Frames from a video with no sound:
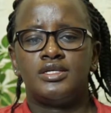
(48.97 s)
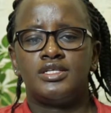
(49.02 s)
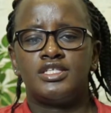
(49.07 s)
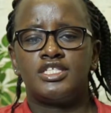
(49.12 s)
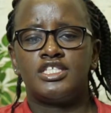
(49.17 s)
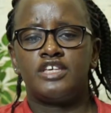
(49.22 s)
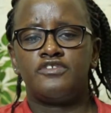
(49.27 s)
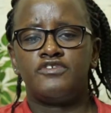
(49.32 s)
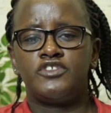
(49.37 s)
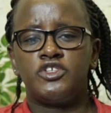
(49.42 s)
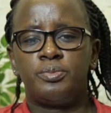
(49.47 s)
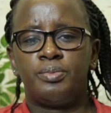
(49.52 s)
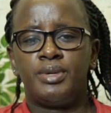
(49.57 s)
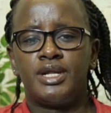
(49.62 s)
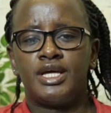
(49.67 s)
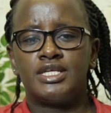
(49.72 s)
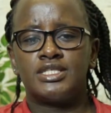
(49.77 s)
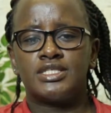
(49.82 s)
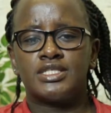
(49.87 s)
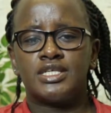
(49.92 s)
Safety
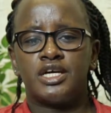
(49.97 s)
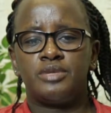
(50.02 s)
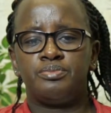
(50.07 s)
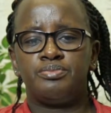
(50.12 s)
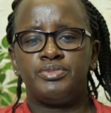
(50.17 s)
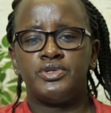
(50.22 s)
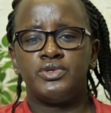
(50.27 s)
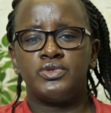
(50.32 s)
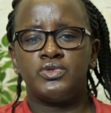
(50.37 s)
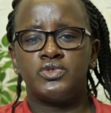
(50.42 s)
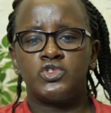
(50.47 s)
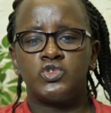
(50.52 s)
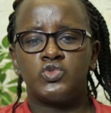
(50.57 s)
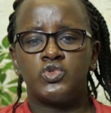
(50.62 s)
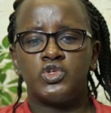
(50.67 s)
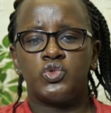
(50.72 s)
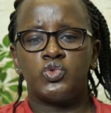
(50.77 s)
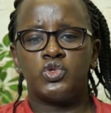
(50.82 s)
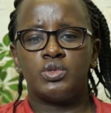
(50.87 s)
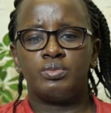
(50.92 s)
plans can be used
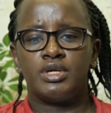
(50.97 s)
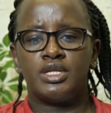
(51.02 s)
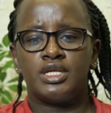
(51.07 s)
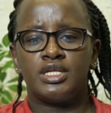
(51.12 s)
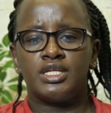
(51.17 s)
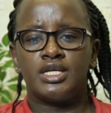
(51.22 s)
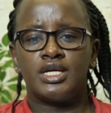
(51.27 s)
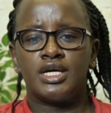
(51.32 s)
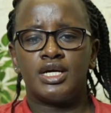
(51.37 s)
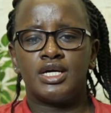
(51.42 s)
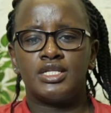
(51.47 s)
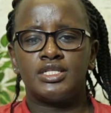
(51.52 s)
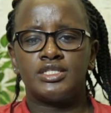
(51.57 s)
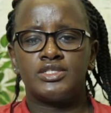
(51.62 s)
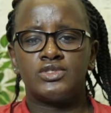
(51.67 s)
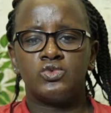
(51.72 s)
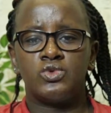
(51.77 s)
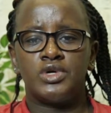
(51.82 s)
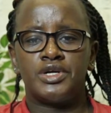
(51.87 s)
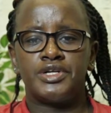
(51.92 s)
with women and
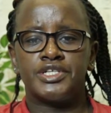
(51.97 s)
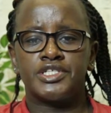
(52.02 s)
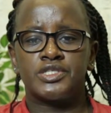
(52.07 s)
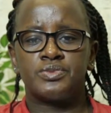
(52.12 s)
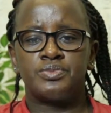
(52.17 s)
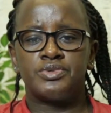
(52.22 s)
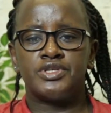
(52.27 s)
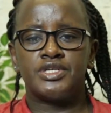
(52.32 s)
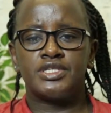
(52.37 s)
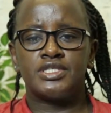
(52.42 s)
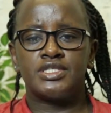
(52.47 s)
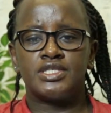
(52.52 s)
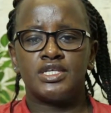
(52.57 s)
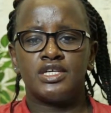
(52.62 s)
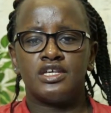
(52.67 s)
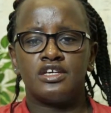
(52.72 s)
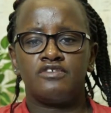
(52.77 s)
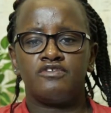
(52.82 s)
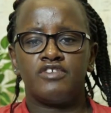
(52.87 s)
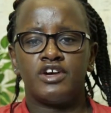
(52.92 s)
girls who are
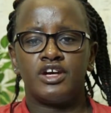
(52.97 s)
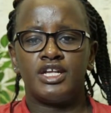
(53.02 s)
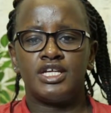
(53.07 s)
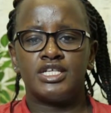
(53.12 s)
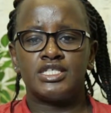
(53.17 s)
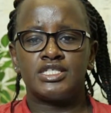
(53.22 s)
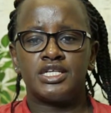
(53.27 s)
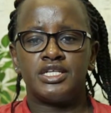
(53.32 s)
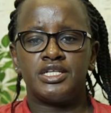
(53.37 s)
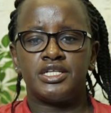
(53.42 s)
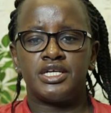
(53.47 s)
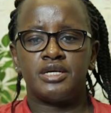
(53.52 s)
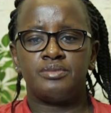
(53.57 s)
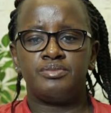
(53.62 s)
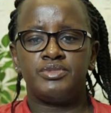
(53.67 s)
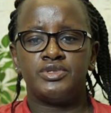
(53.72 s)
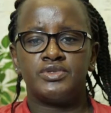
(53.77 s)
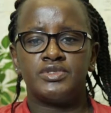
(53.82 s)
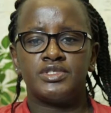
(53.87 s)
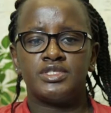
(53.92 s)
experiencing violence and
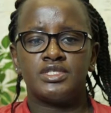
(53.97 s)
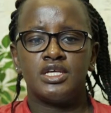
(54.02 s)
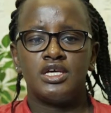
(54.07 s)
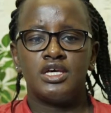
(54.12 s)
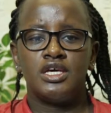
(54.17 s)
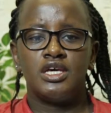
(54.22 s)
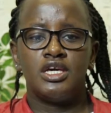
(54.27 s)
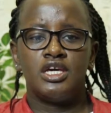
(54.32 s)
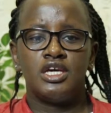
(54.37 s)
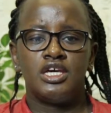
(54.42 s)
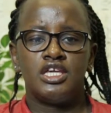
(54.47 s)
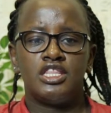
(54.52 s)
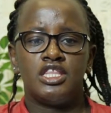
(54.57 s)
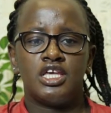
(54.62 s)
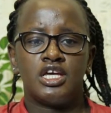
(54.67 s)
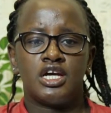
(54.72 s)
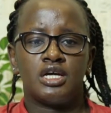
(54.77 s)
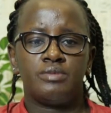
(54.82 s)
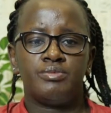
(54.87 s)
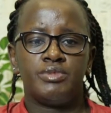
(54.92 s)
abuse.
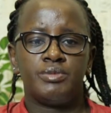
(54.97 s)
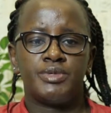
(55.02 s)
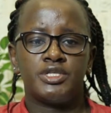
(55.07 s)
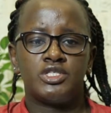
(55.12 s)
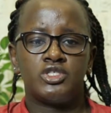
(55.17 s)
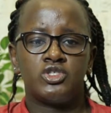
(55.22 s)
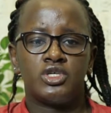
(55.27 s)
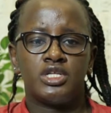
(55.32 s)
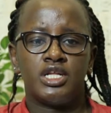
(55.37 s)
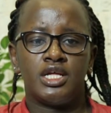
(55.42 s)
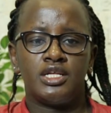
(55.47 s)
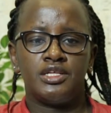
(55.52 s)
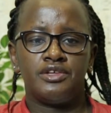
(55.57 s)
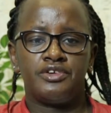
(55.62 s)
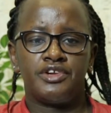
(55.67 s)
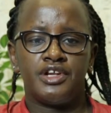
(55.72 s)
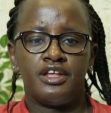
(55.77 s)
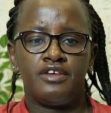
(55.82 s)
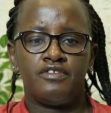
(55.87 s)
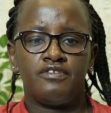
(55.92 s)
They can be particularly
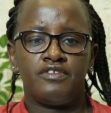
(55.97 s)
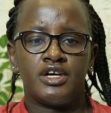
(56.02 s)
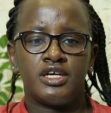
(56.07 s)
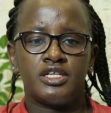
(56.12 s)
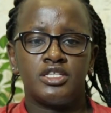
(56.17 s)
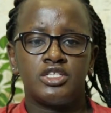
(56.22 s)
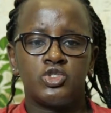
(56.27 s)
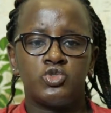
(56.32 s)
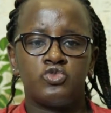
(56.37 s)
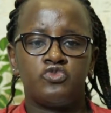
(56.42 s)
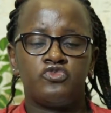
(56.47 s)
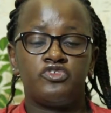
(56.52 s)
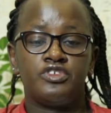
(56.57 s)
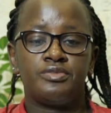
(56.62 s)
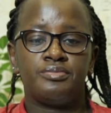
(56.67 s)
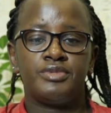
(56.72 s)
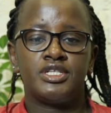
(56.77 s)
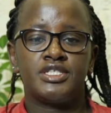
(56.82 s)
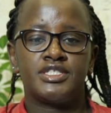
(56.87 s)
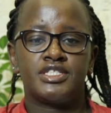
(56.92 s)
relevant to
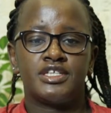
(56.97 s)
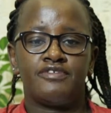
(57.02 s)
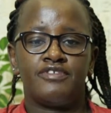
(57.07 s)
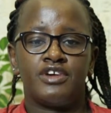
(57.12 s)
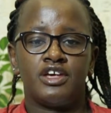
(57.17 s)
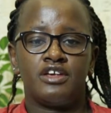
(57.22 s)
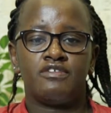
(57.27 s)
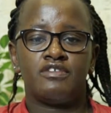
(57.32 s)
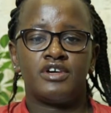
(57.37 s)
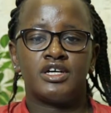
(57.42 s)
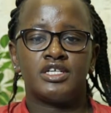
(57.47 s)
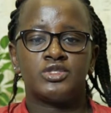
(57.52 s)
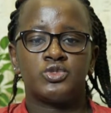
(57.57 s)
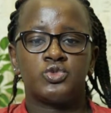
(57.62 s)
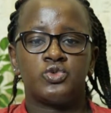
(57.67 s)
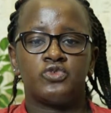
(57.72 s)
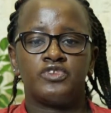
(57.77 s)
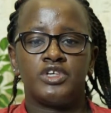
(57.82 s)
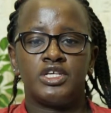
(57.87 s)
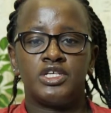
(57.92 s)
female survivors
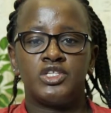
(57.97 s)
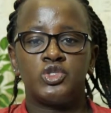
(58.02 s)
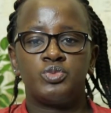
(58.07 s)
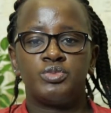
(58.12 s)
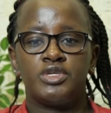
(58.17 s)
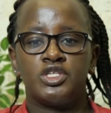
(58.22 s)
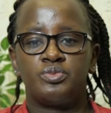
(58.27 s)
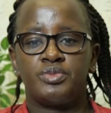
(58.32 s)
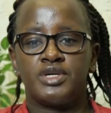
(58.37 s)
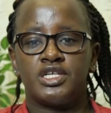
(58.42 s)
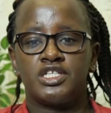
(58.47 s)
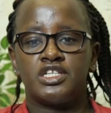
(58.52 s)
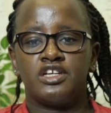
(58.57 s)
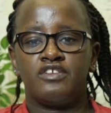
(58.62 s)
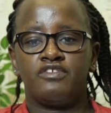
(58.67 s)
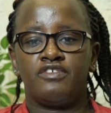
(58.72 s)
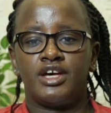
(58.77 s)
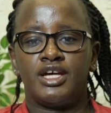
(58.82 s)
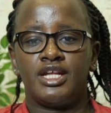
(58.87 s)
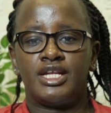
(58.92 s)
of intimate partner
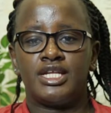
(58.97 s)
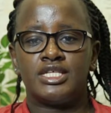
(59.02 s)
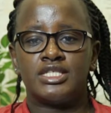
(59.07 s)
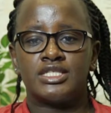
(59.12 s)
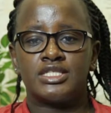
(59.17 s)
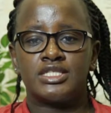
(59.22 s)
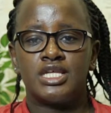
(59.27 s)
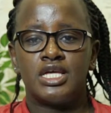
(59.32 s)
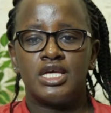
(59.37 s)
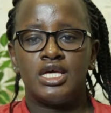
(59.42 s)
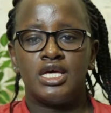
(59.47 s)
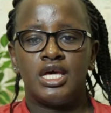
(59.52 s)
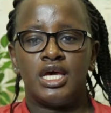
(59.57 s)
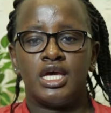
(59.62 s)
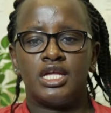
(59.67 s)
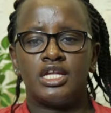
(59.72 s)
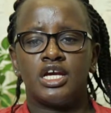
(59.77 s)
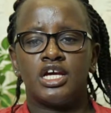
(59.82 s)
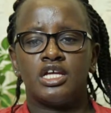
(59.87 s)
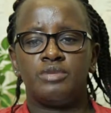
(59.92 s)
violence
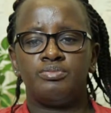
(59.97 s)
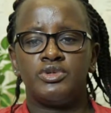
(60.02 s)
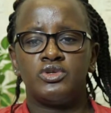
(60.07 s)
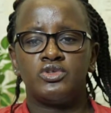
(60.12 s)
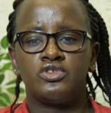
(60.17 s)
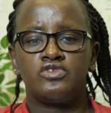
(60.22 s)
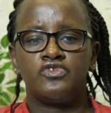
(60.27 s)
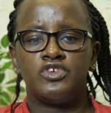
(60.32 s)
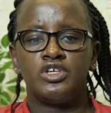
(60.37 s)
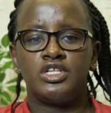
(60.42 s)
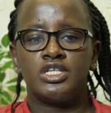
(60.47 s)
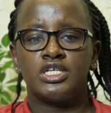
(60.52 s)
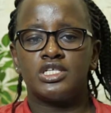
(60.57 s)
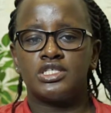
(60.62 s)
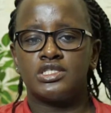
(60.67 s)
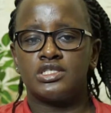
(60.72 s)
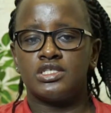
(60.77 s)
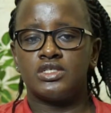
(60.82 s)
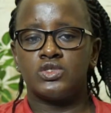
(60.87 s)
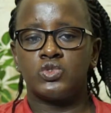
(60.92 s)
and can be useful in
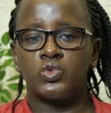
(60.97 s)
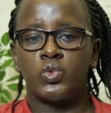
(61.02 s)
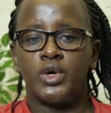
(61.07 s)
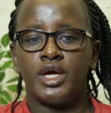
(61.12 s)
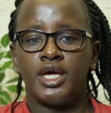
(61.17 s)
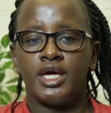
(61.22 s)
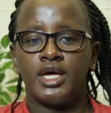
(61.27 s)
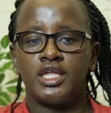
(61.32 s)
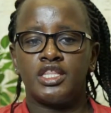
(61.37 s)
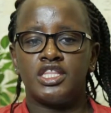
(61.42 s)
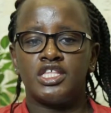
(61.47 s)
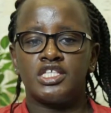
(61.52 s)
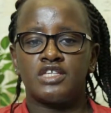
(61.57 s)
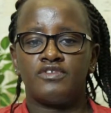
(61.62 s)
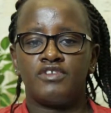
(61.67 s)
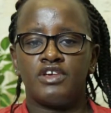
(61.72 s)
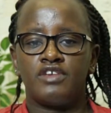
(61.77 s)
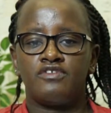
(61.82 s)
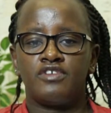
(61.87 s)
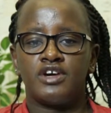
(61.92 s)
cases where the
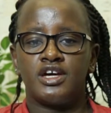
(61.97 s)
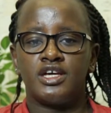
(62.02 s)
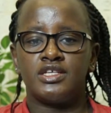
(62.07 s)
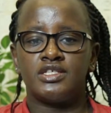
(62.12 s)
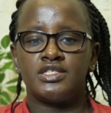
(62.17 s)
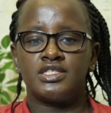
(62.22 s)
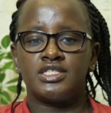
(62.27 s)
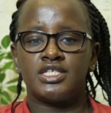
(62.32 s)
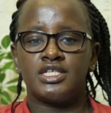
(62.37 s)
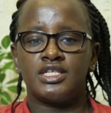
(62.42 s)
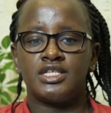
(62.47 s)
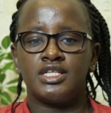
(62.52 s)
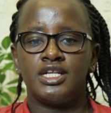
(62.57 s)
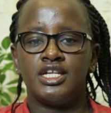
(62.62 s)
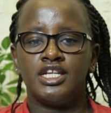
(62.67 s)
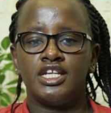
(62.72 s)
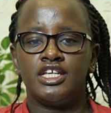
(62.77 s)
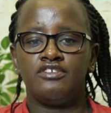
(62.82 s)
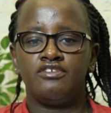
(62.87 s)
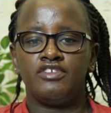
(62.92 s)
survivor is still
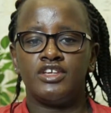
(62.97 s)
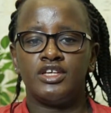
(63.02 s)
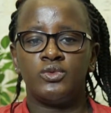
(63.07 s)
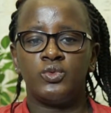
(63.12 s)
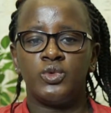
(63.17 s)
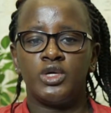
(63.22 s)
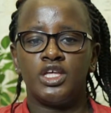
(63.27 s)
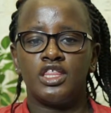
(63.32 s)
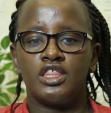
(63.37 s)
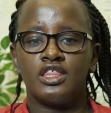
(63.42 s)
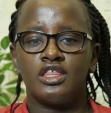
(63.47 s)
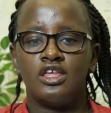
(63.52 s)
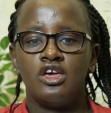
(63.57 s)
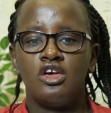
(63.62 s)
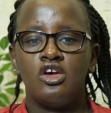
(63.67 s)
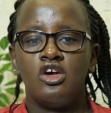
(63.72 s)
living with